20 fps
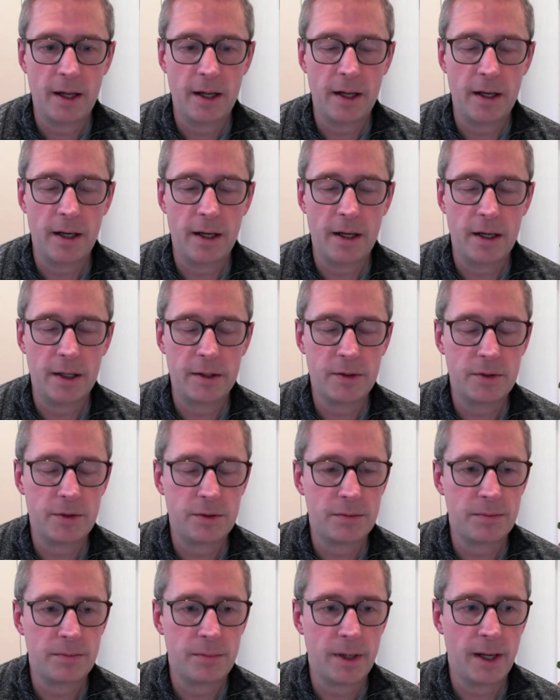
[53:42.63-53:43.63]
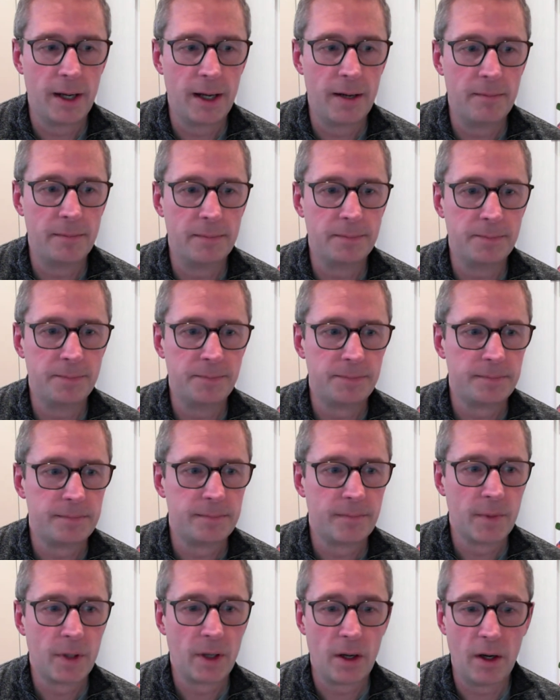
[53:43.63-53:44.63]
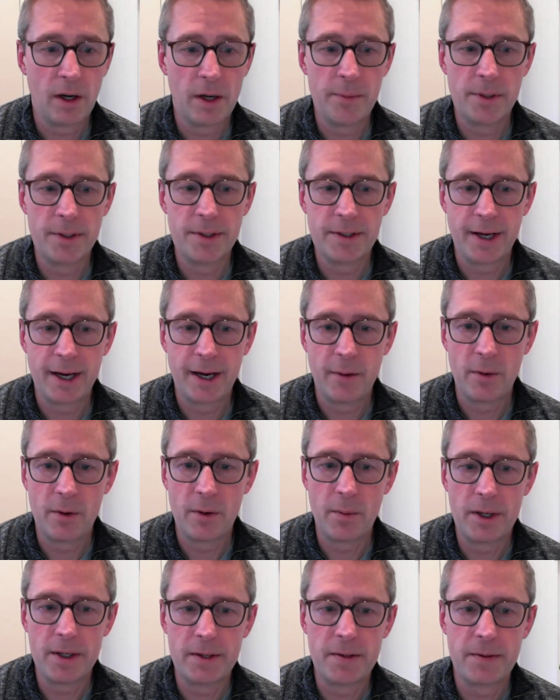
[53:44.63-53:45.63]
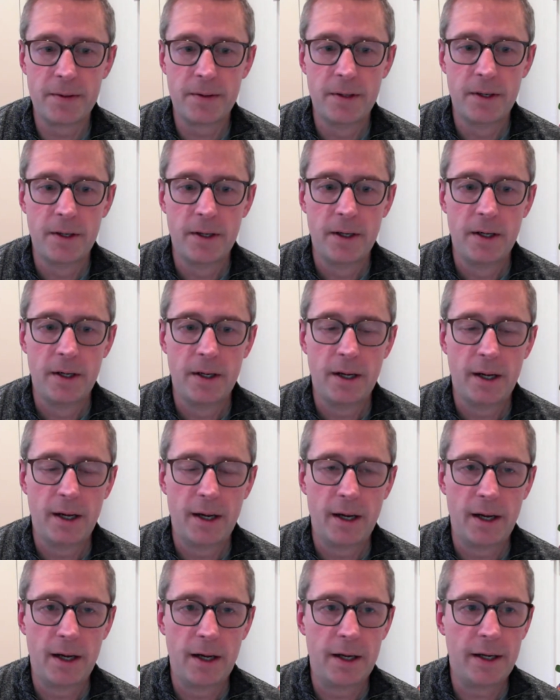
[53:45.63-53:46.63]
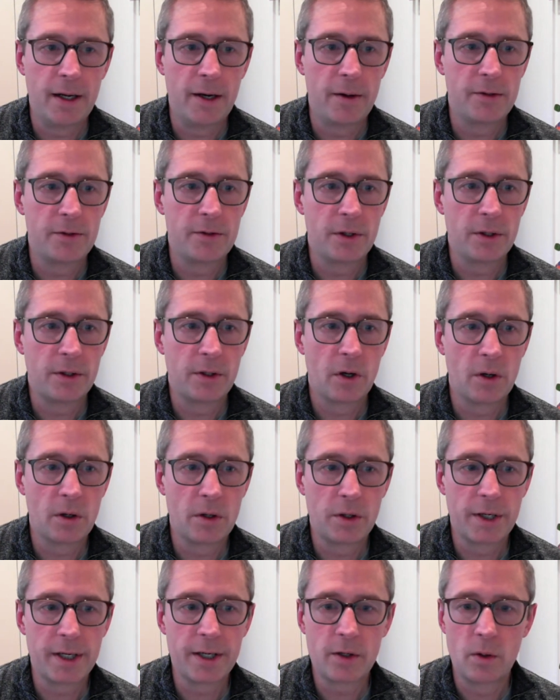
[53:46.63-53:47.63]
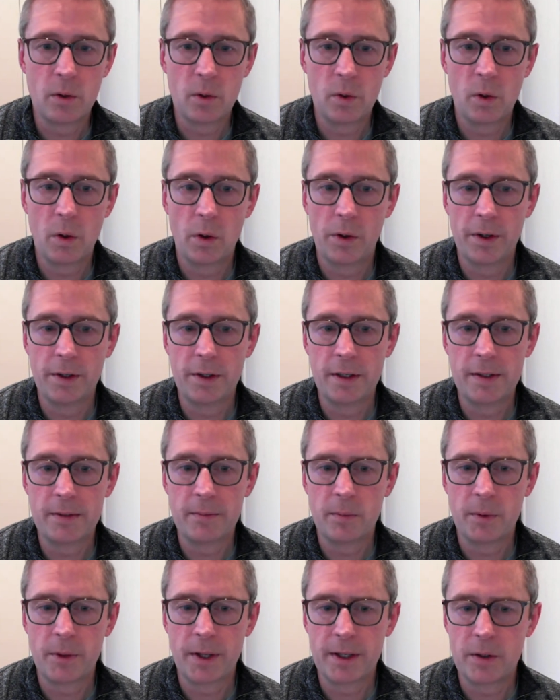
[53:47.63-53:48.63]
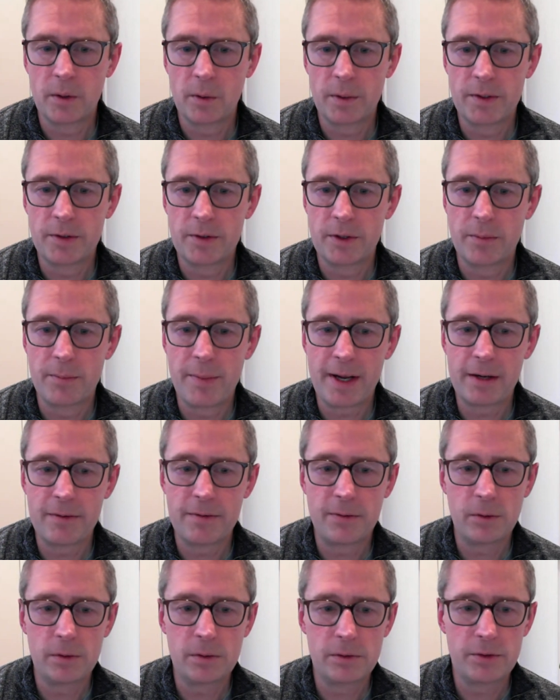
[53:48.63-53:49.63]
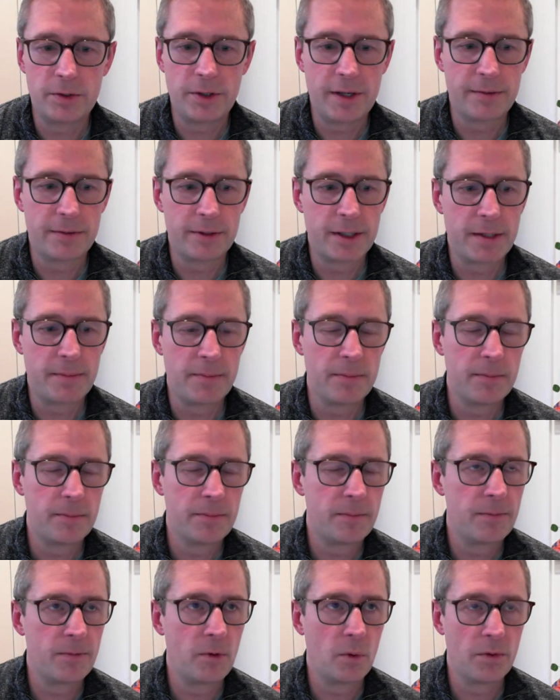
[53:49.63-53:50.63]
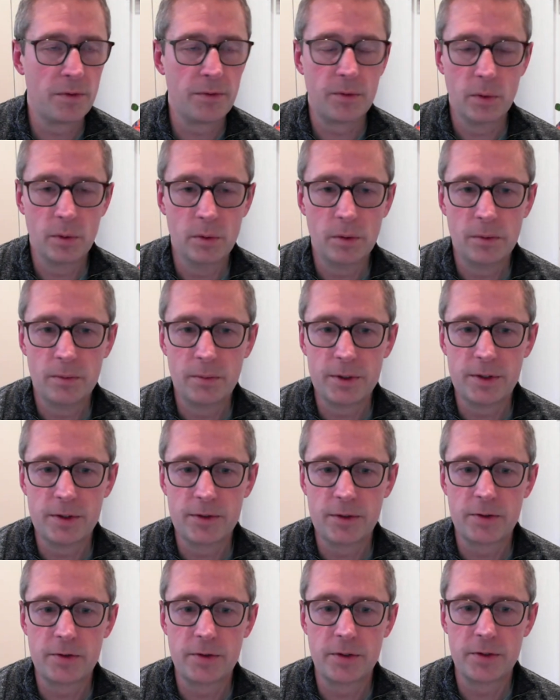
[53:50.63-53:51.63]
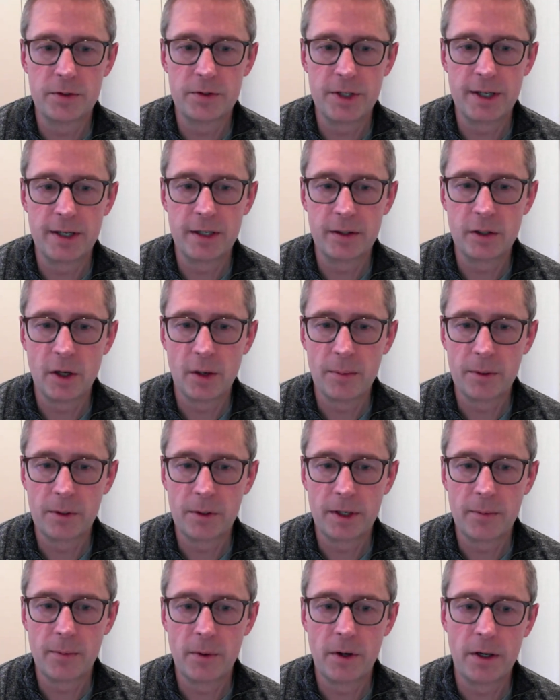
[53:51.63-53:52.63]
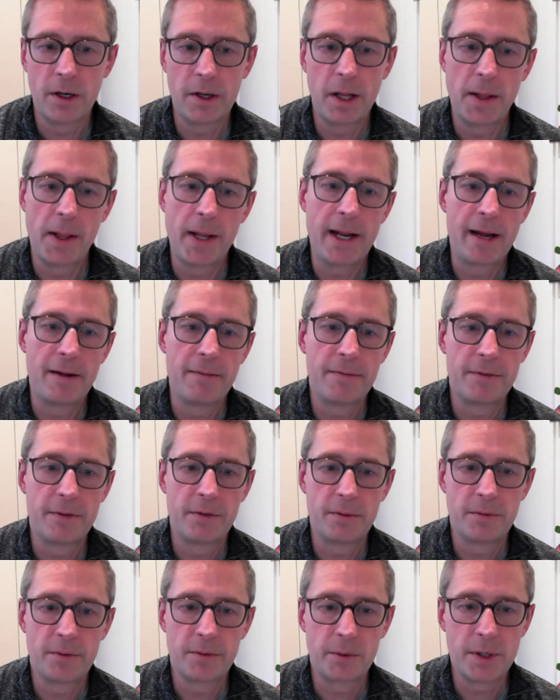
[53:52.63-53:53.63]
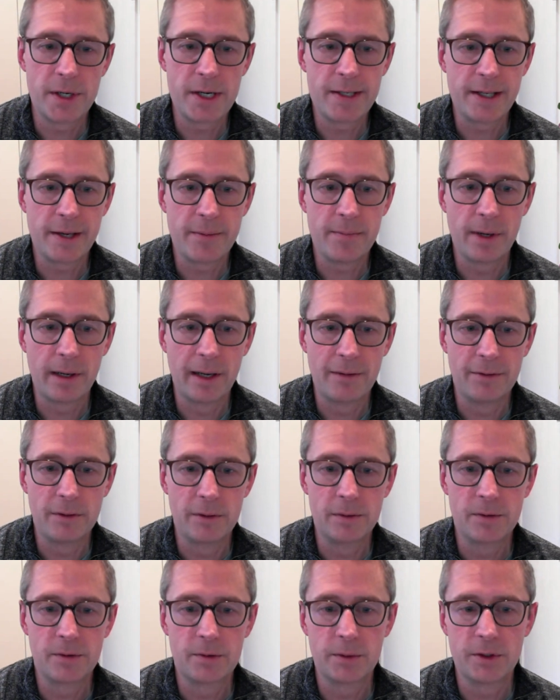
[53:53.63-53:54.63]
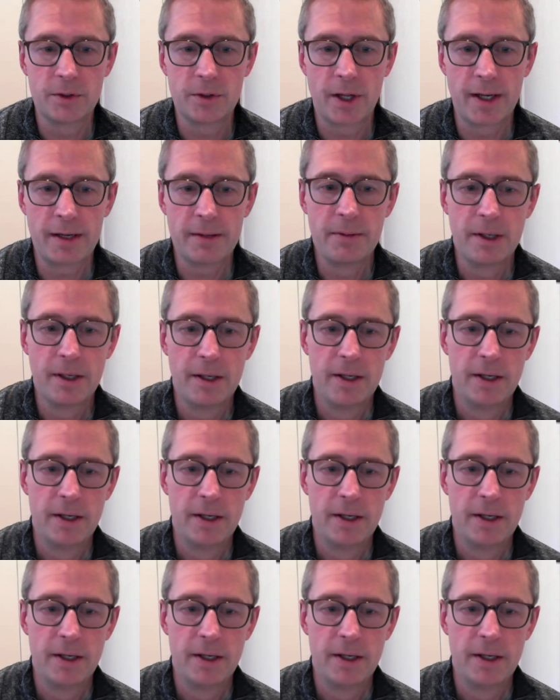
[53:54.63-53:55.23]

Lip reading: large hybrid tower with a sort of concrete core and what they call these sort of mega floors at every fourth floor, which is a sort of steel and concrete one, and then they have sort of 3 timber levels, which they